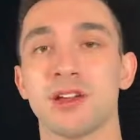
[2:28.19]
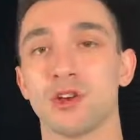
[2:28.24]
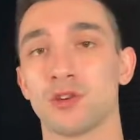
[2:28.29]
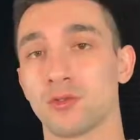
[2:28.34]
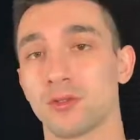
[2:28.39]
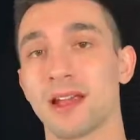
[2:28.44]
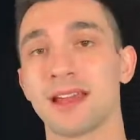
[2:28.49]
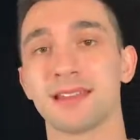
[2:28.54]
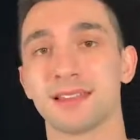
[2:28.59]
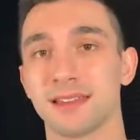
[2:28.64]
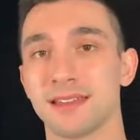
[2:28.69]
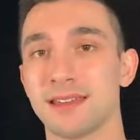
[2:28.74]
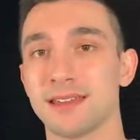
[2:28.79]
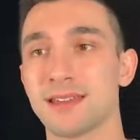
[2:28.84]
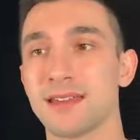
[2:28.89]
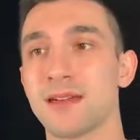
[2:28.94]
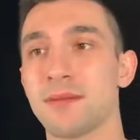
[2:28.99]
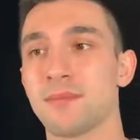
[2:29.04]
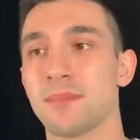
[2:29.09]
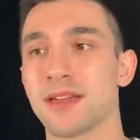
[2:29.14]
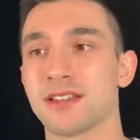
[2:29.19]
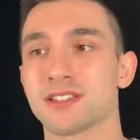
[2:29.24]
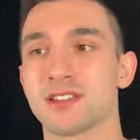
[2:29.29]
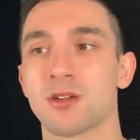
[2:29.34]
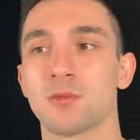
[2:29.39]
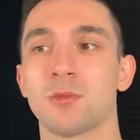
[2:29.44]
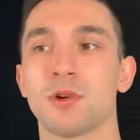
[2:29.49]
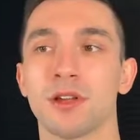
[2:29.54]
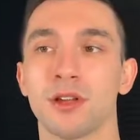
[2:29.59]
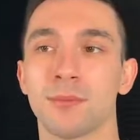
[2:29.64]
greatly based
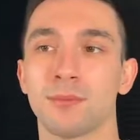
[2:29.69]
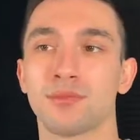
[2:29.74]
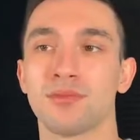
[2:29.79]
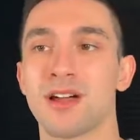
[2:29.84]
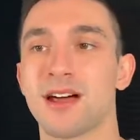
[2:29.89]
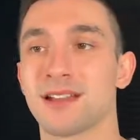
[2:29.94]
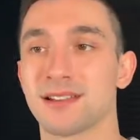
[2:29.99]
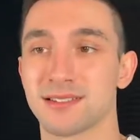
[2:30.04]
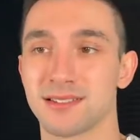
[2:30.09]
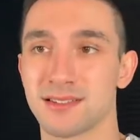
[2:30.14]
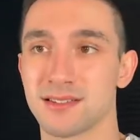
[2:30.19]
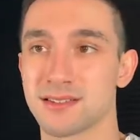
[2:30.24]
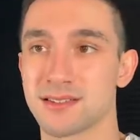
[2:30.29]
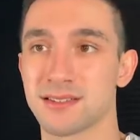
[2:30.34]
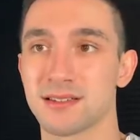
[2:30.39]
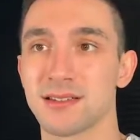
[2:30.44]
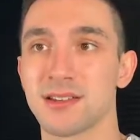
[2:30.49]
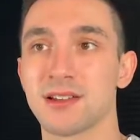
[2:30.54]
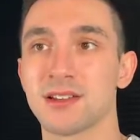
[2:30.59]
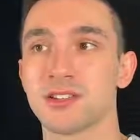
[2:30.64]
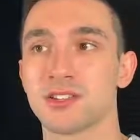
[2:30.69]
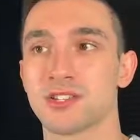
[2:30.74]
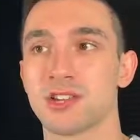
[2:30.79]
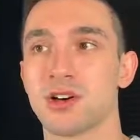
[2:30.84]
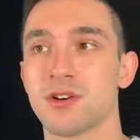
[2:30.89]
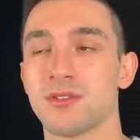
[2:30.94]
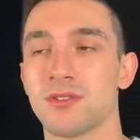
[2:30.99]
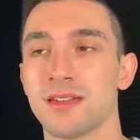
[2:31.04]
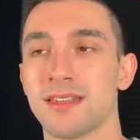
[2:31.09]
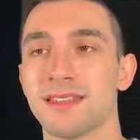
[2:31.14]
on what your product is.
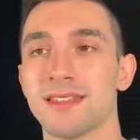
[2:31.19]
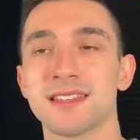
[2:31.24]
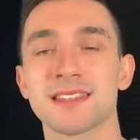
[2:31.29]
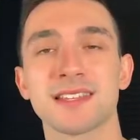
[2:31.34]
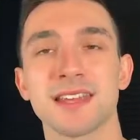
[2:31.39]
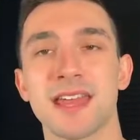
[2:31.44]
So in this